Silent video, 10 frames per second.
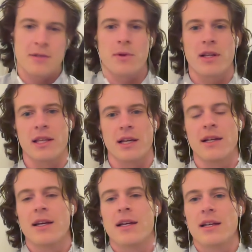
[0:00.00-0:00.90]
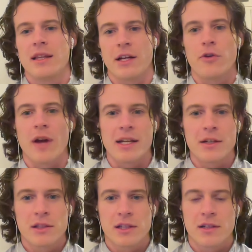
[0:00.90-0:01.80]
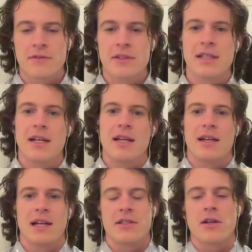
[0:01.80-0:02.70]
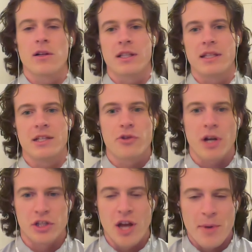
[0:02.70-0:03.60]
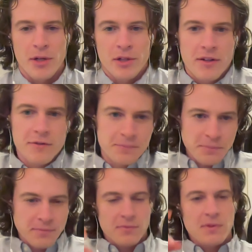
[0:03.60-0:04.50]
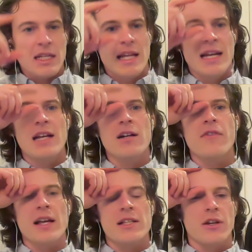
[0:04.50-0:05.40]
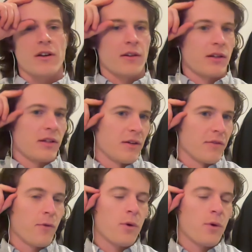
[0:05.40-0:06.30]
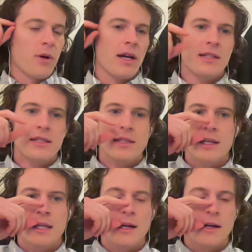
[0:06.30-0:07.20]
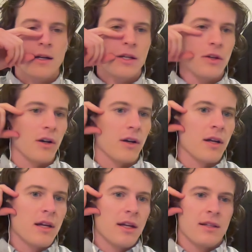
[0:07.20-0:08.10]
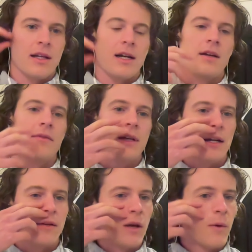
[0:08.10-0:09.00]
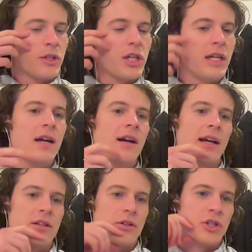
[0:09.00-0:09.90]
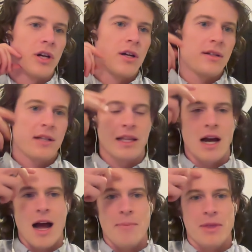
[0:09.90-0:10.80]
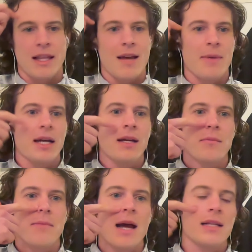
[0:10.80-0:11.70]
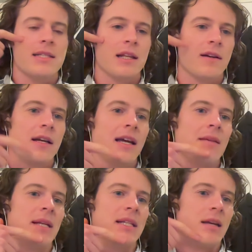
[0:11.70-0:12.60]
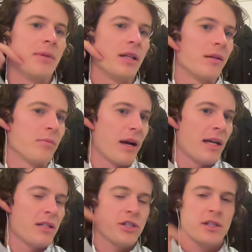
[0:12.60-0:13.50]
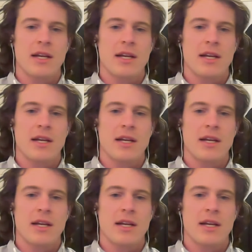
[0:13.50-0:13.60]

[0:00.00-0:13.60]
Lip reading: It's one of the cranial nerves. It's called the trigeminal nerve, and it innervates your forehead skin here, your kind of lower cheek area, and your jaw in the ophthalmic, maxillary, and mandibular branch.